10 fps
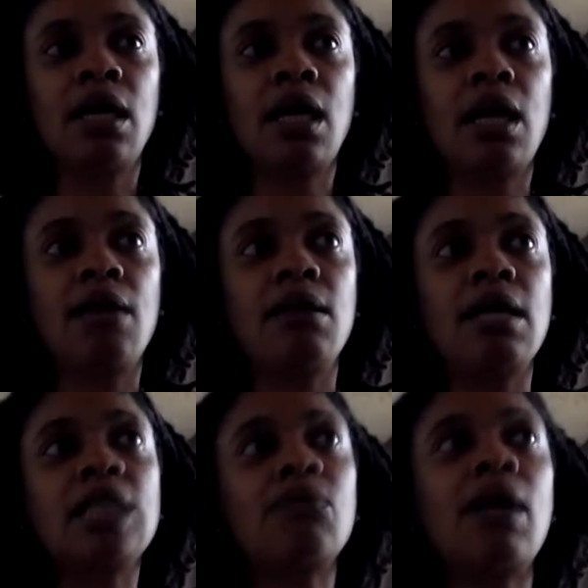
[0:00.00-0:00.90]
And
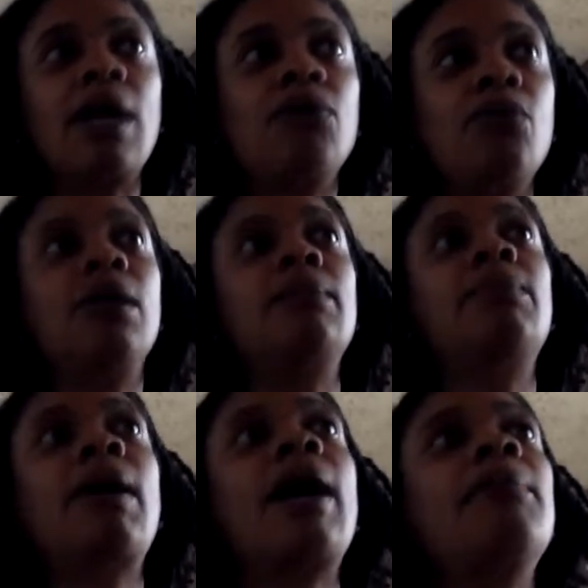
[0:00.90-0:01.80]
that's why no one
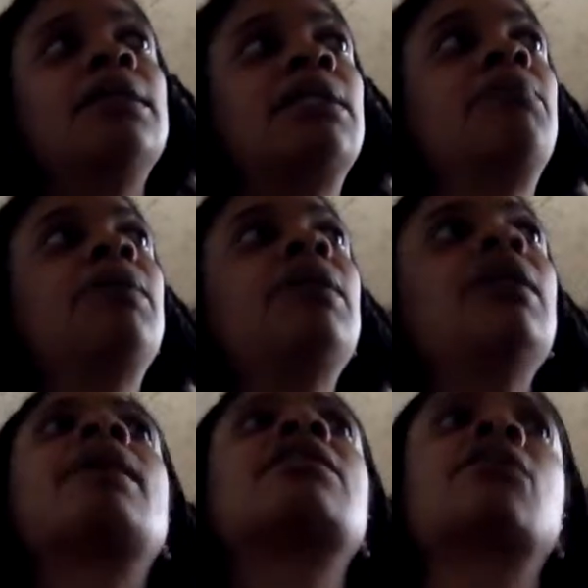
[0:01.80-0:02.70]
probably should be
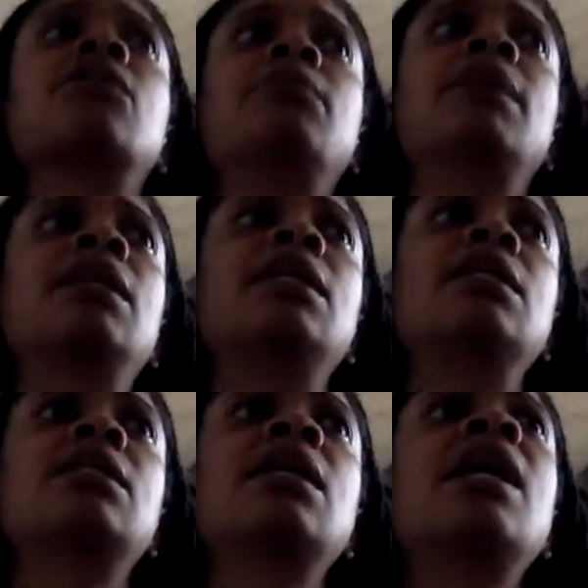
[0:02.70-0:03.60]
in my circle,
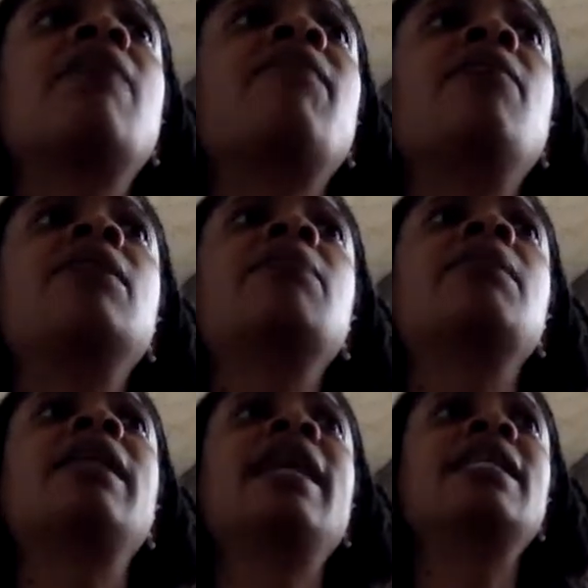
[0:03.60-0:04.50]
because if I want to
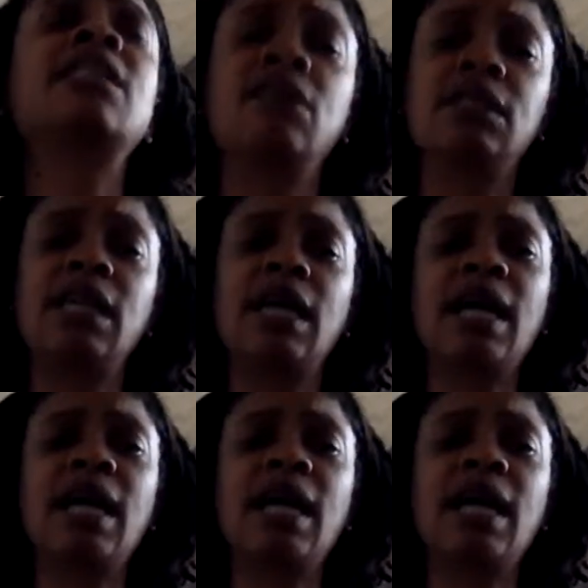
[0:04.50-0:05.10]
be lazy all day,